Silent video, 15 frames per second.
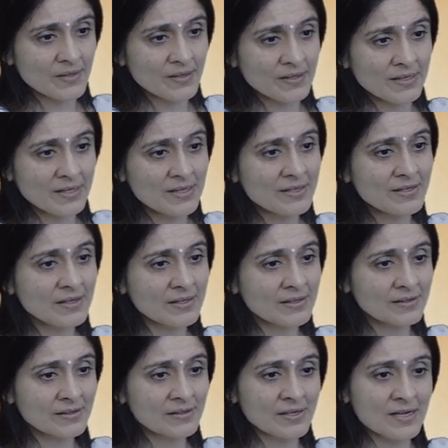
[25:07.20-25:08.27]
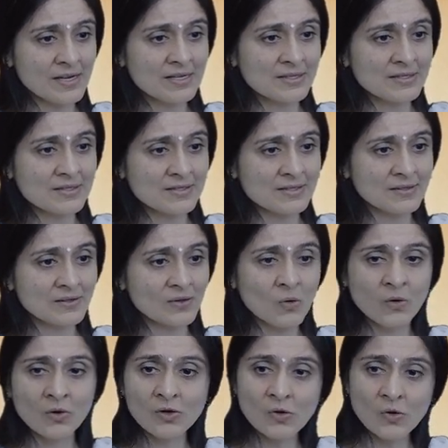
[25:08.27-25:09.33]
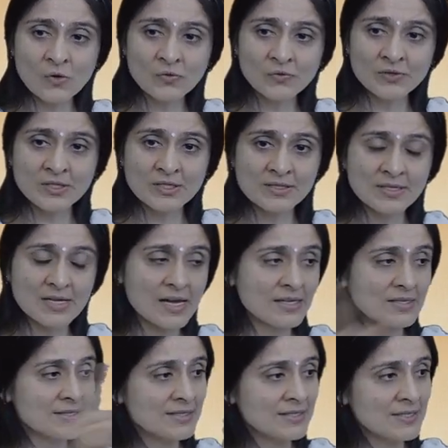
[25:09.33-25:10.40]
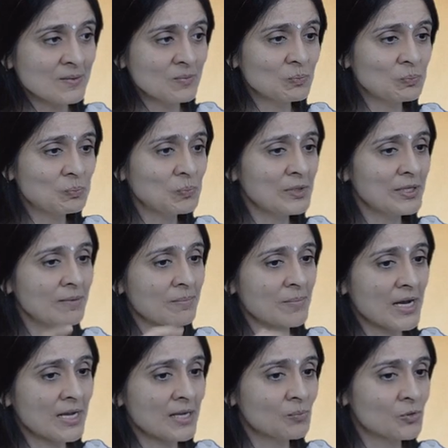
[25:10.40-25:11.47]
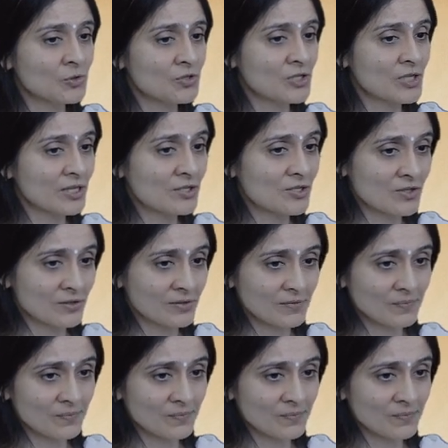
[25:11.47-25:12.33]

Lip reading: can I recognize all of this as simply my projection?